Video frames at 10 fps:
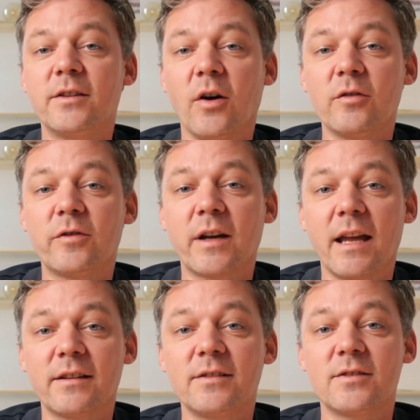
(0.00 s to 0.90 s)
Don't
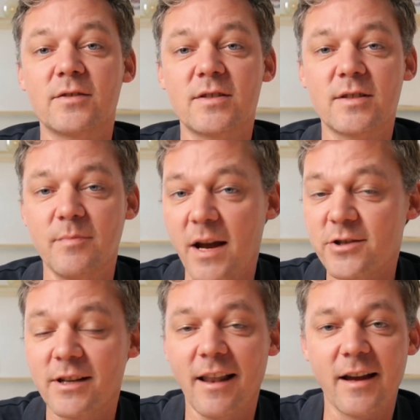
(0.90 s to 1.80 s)
forget to
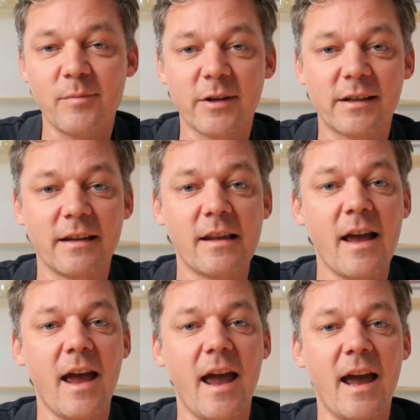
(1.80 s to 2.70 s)
smash the like button
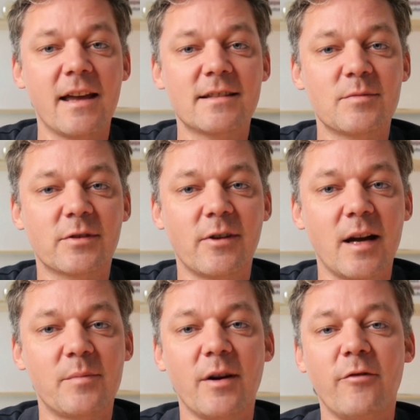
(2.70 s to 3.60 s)
and
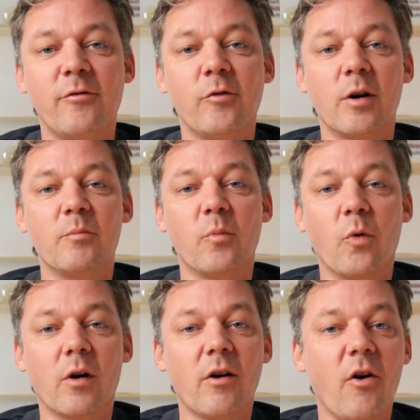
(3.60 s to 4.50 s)
subscribe for
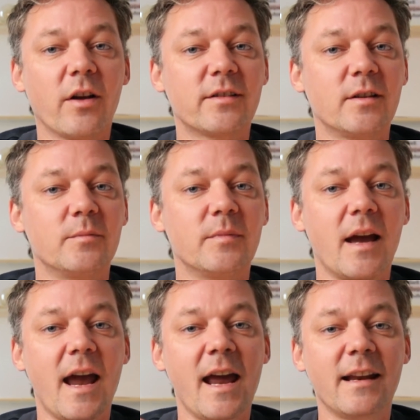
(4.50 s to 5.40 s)
more awesome
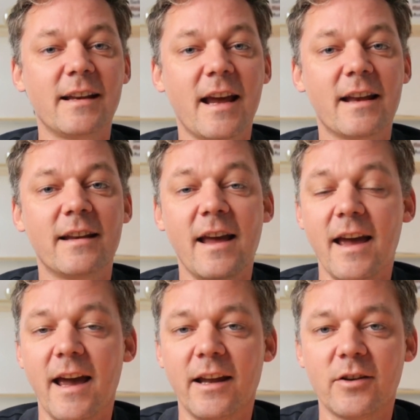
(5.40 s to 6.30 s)
n8n
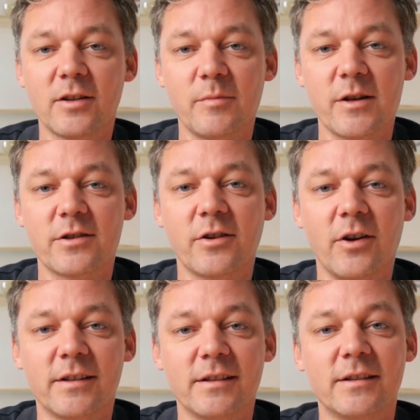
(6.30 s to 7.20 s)
and automation
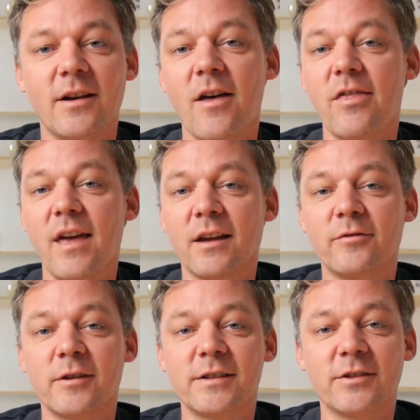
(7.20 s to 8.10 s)
content. Thanks
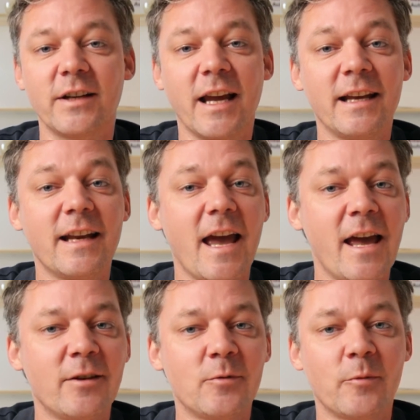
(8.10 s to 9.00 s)
for tuning in,
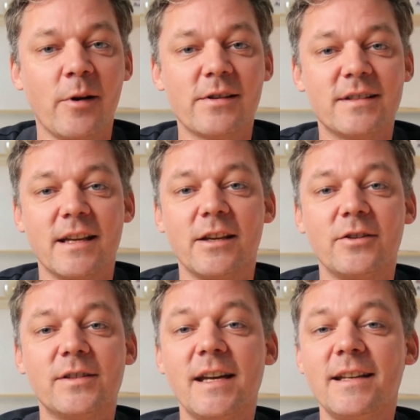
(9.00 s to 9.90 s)
and we'll see
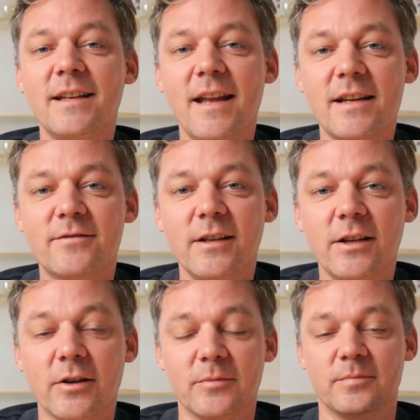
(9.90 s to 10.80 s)
you in the next
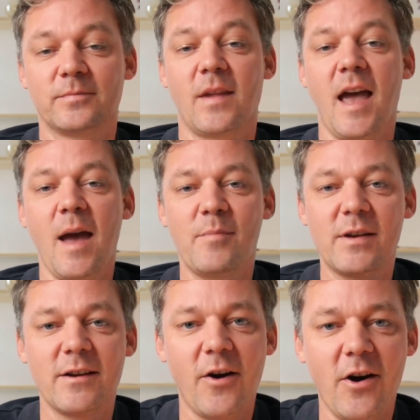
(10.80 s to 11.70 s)
video.
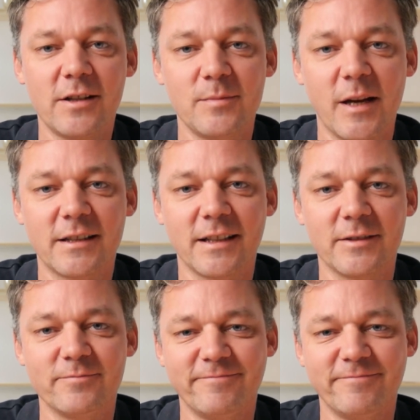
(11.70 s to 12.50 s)
Happy automating!